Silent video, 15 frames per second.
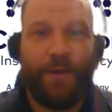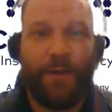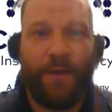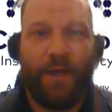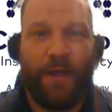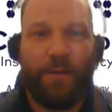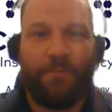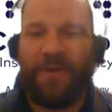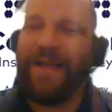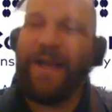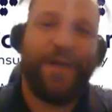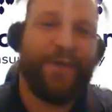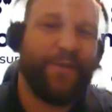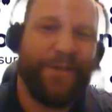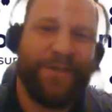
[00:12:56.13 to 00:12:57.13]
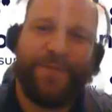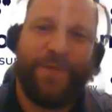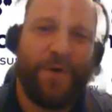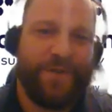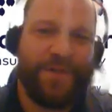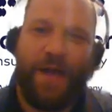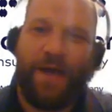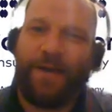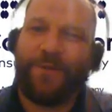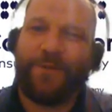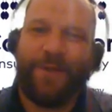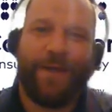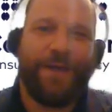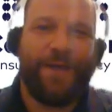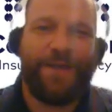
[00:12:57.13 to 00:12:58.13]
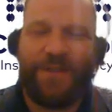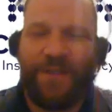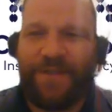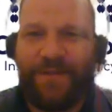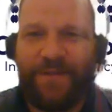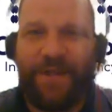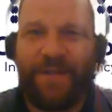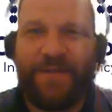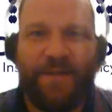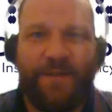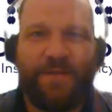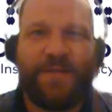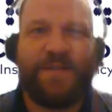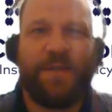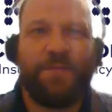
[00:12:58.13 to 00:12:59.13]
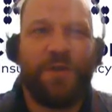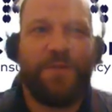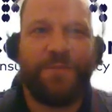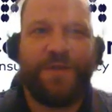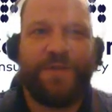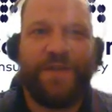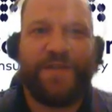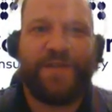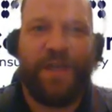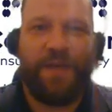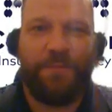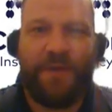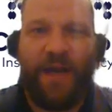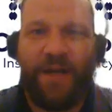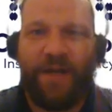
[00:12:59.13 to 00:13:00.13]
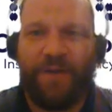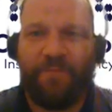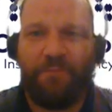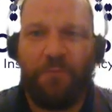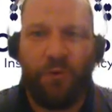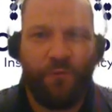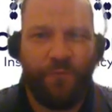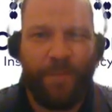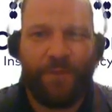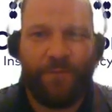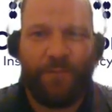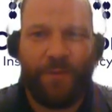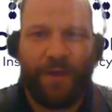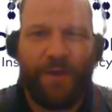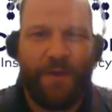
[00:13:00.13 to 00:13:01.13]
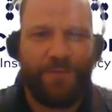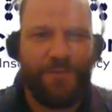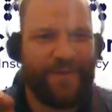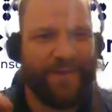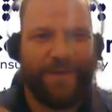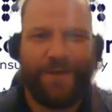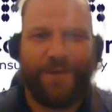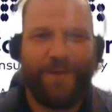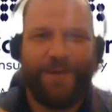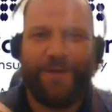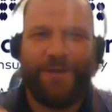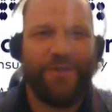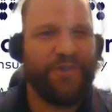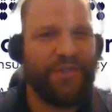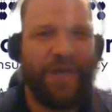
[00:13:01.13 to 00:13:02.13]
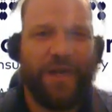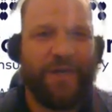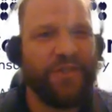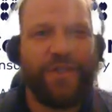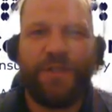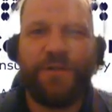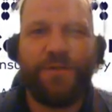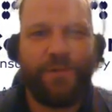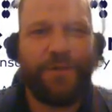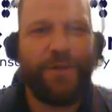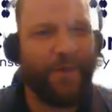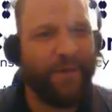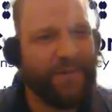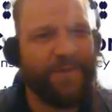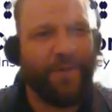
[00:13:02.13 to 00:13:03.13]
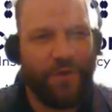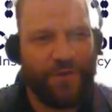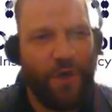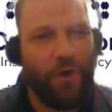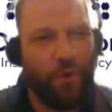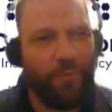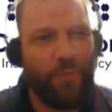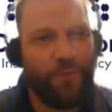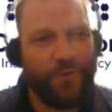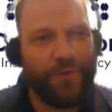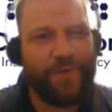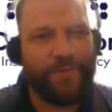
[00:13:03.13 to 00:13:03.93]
Uh, but condo, as far as condo, like it just doesn't seem to be the same kind of movement when it comes to changing, you know, as far as a homeowner's